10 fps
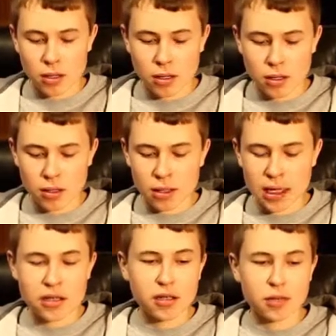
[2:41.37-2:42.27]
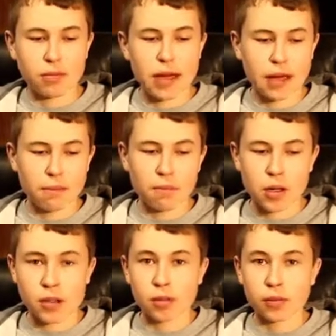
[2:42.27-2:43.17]
That's just my
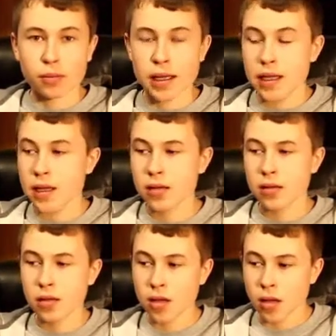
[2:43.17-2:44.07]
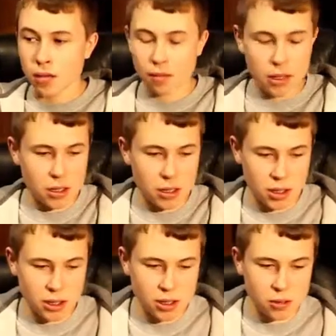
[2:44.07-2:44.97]
personal opinion, but
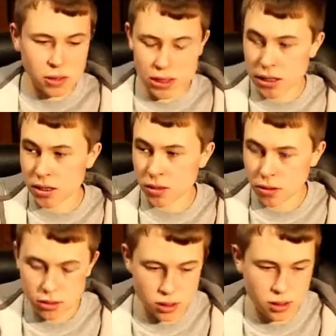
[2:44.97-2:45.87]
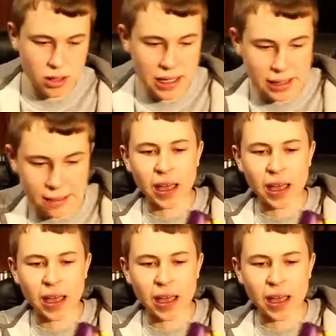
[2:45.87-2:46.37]
let's go ahead and get started on the line.